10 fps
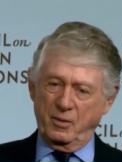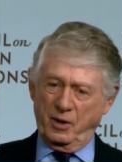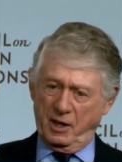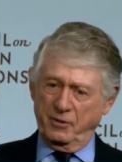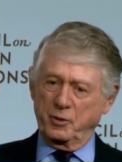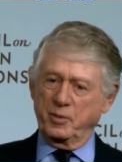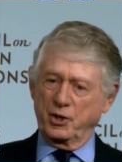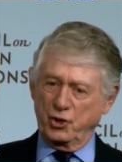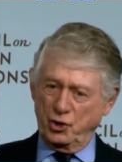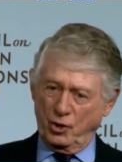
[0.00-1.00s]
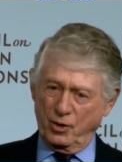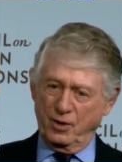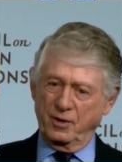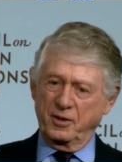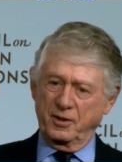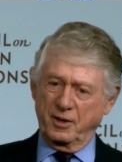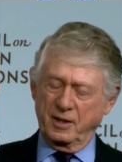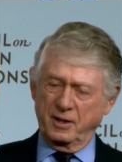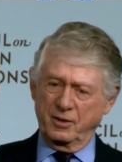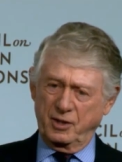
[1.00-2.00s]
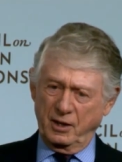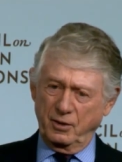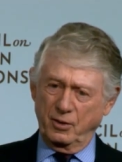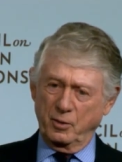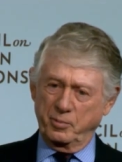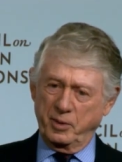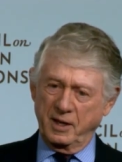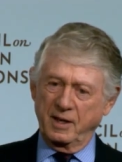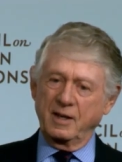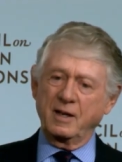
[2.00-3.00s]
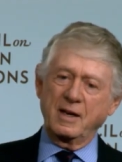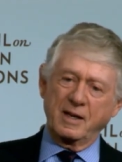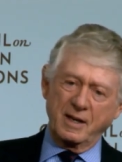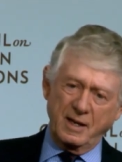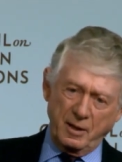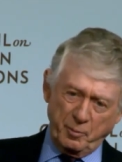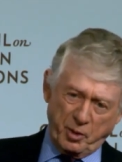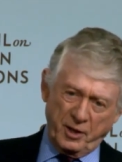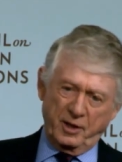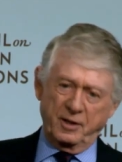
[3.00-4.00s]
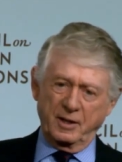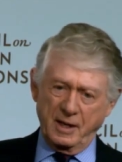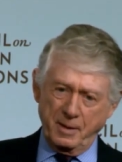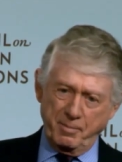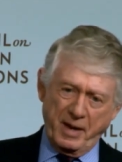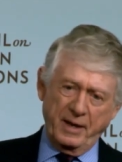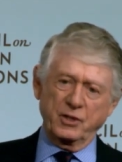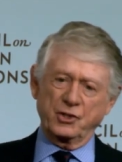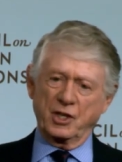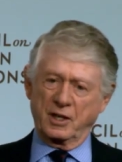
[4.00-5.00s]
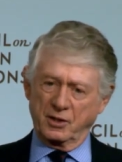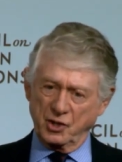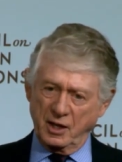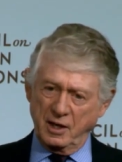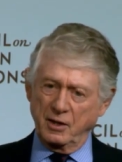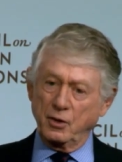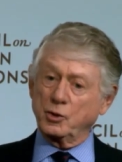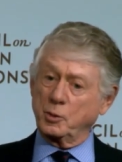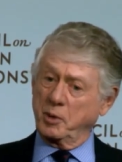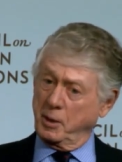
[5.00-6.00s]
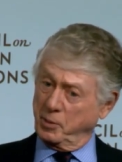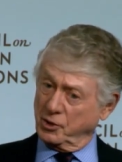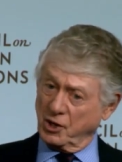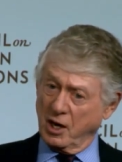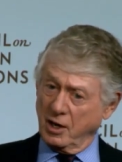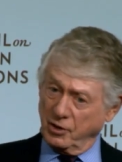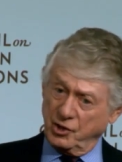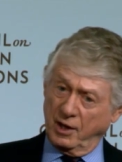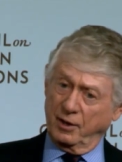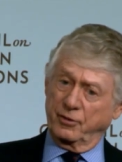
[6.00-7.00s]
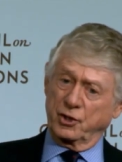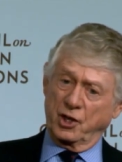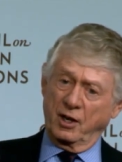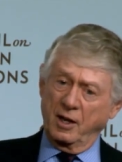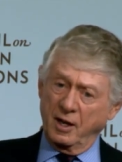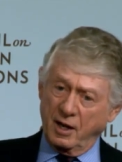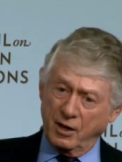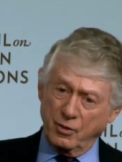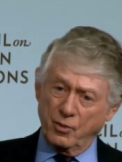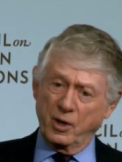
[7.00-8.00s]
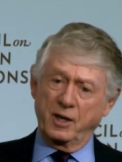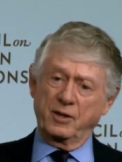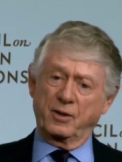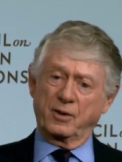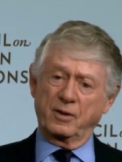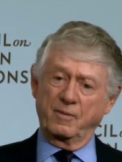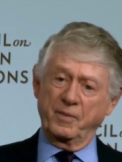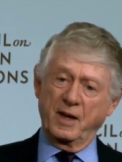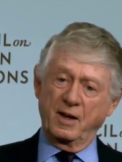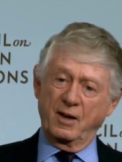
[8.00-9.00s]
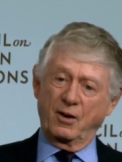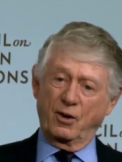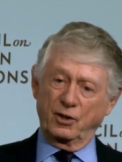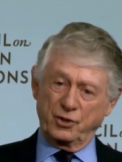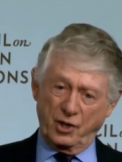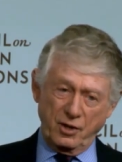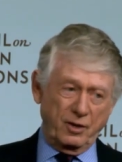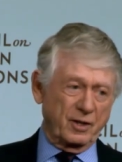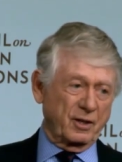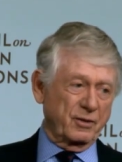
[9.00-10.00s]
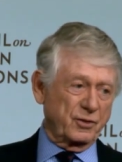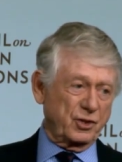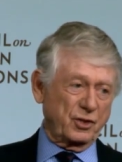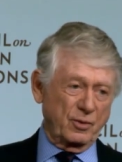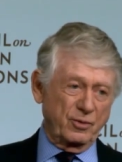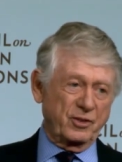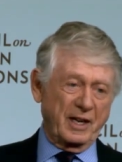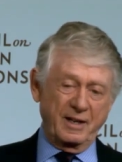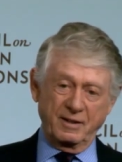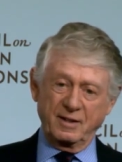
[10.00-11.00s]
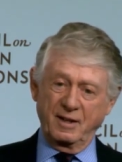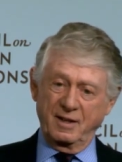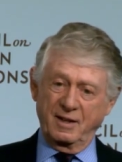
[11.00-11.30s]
We have to be sure that they continue to be in print, in magazines, in newspapers, on television, on radio, alternatives so that